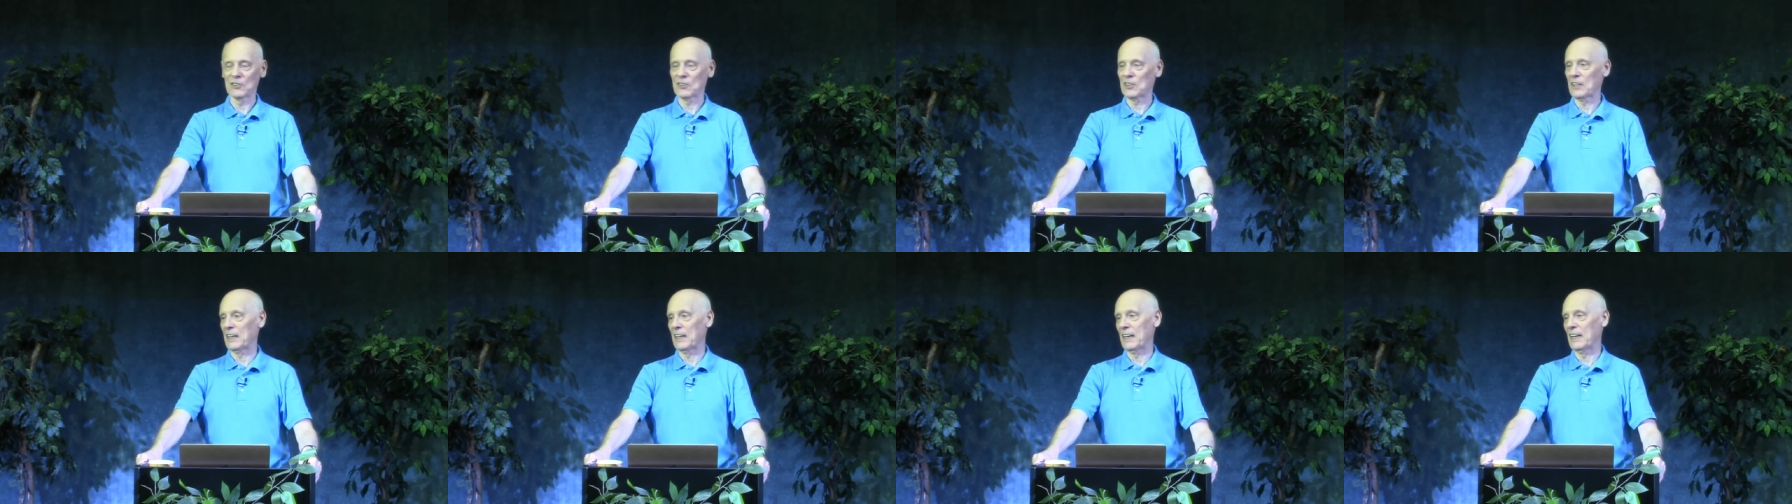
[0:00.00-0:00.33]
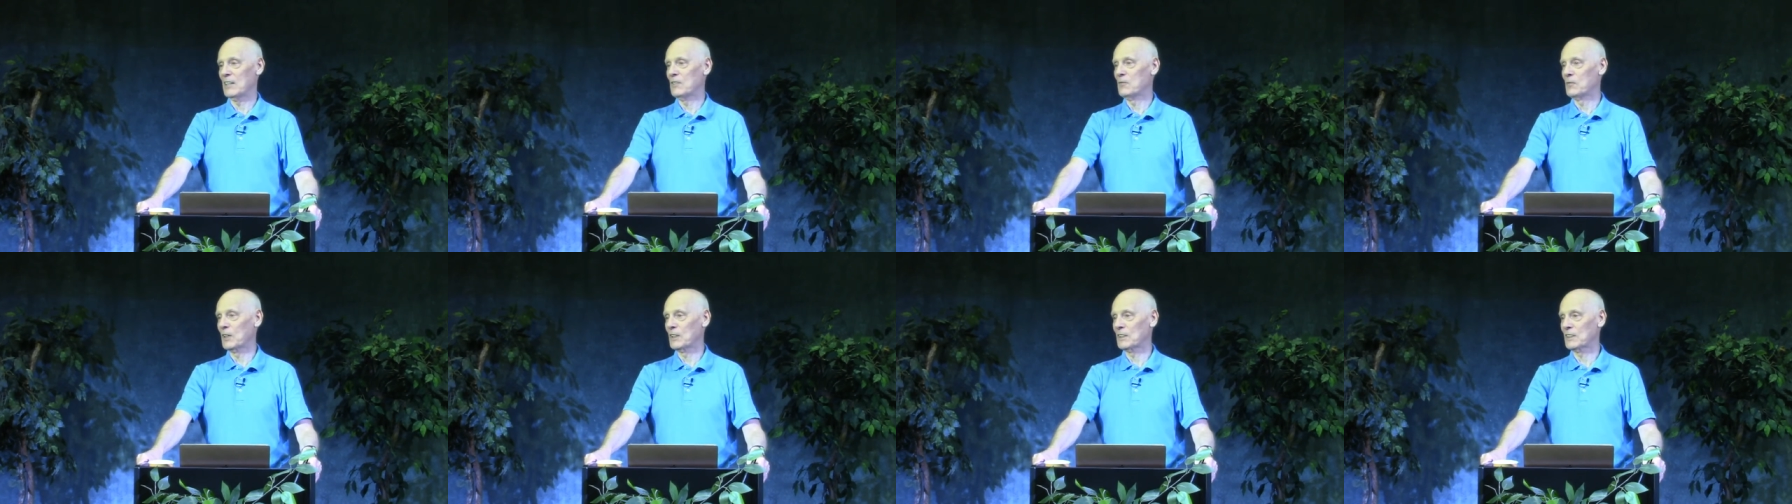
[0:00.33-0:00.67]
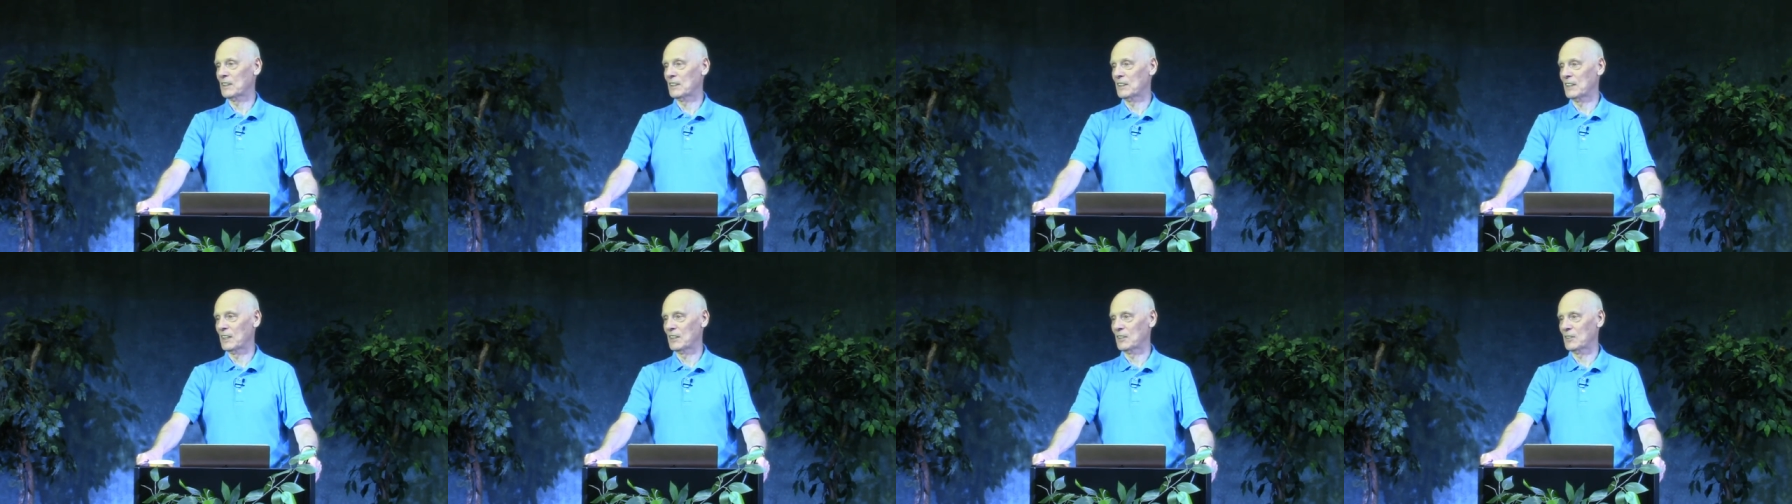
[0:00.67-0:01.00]
say, anyone
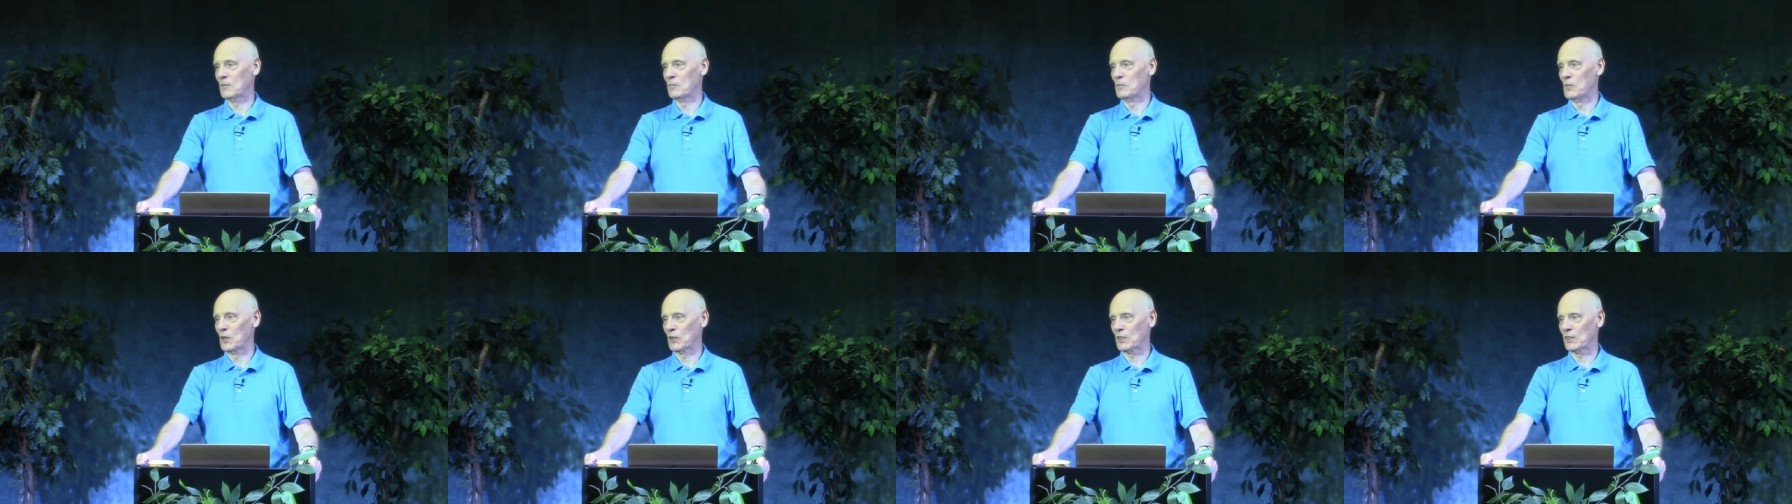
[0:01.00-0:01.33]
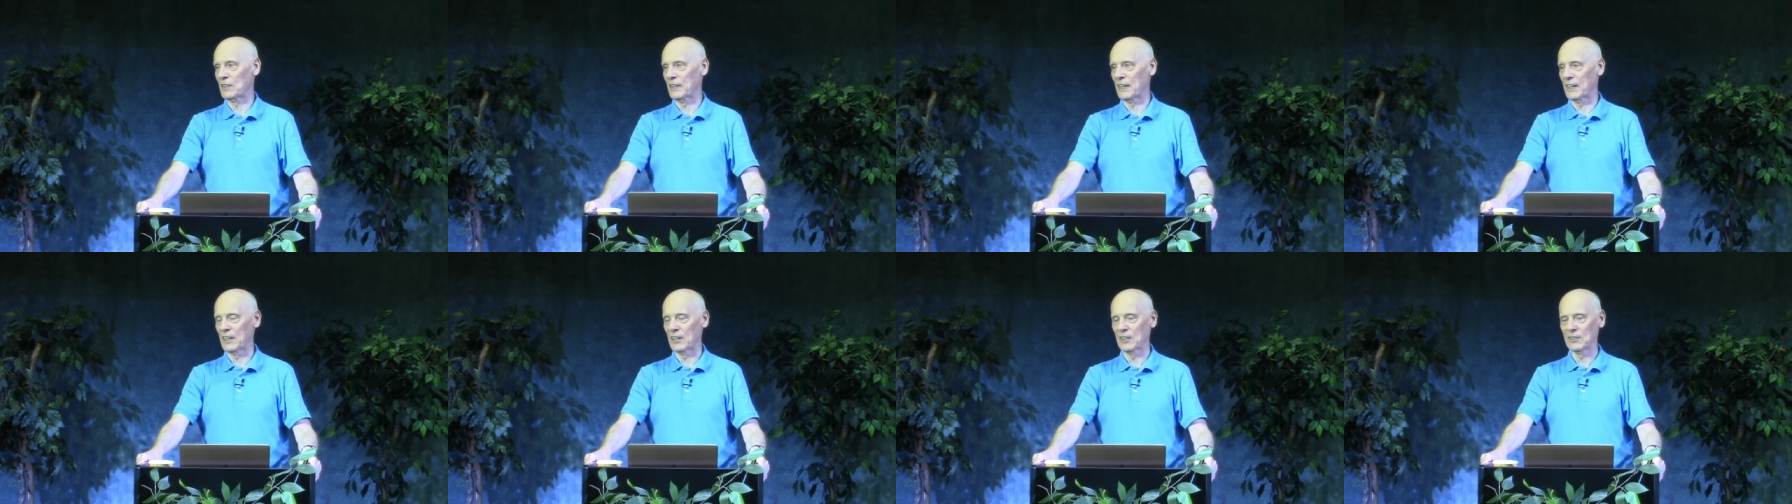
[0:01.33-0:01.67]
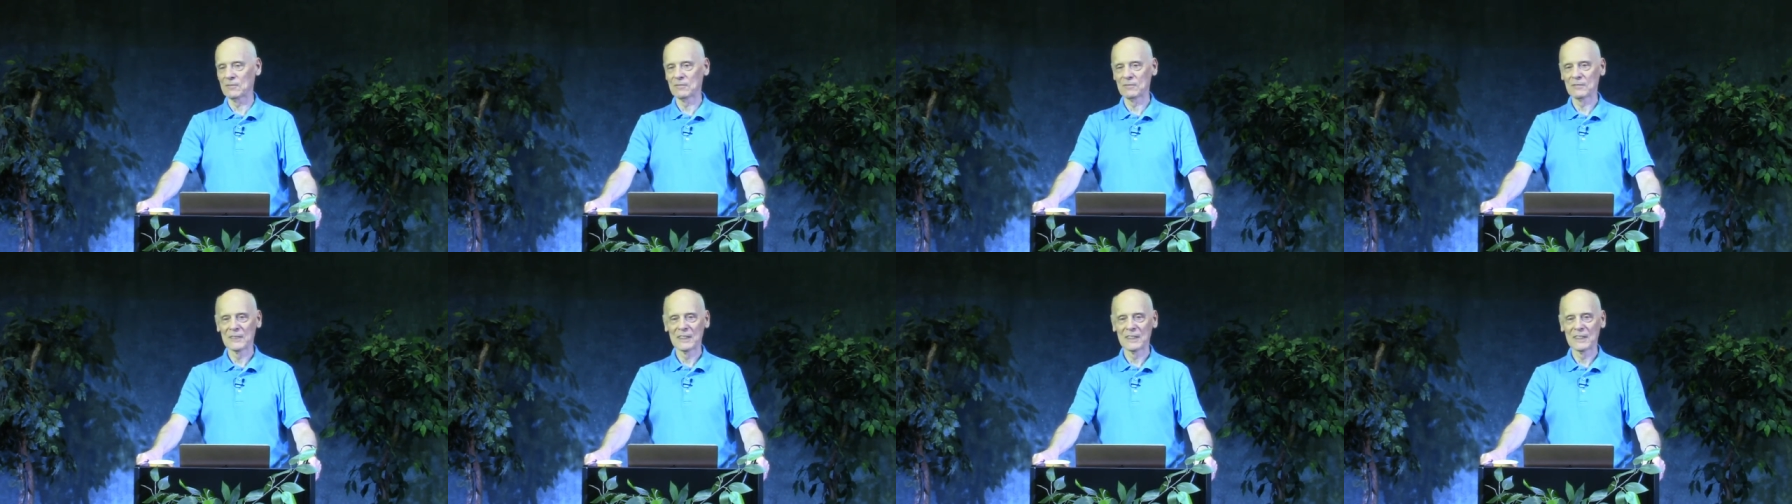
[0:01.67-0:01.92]
can get the book now